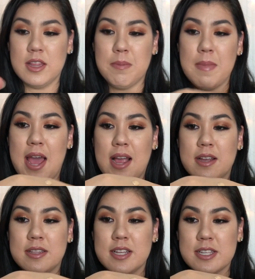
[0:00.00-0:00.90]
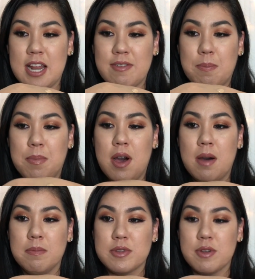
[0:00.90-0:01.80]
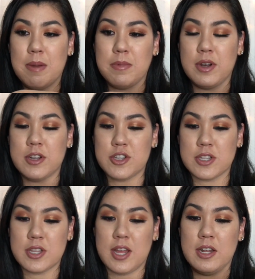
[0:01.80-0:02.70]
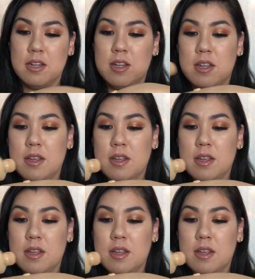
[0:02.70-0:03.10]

The MAC doesn't have a pump, so I'm gonna just kind of